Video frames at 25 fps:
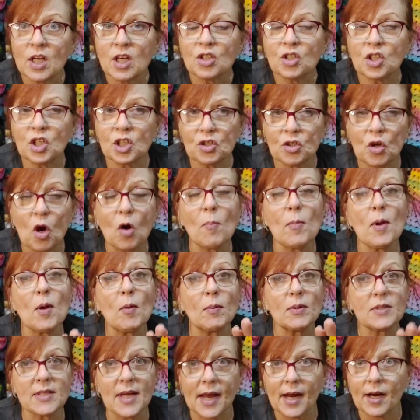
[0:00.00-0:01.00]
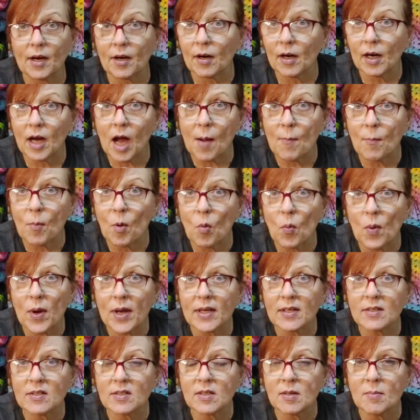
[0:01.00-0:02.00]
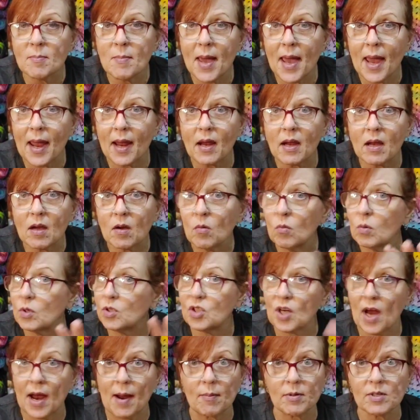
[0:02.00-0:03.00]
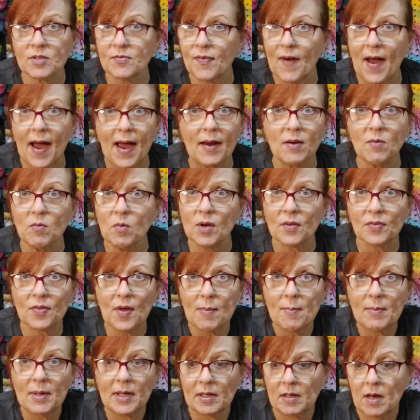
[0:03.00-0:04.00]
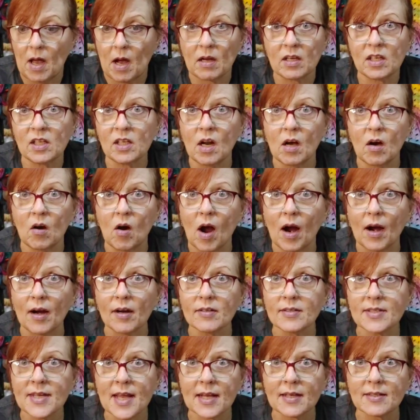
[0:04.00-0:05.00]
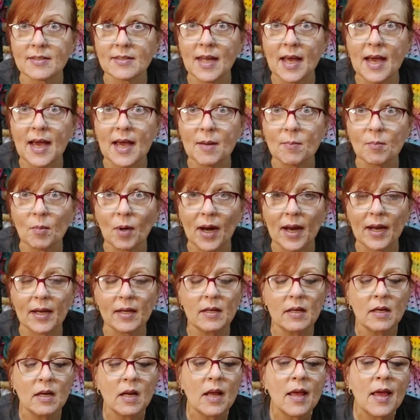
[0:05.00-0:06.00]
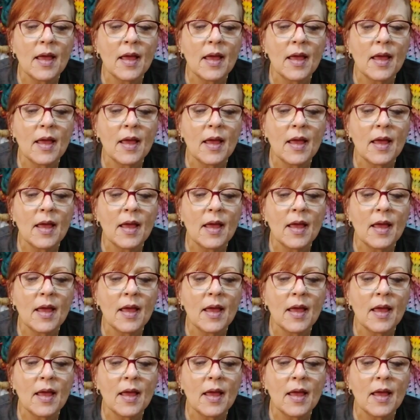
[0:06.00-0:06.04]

She told me it would take her a couple weeks to make, which I was fine with. I mean, you know, art takes time, right?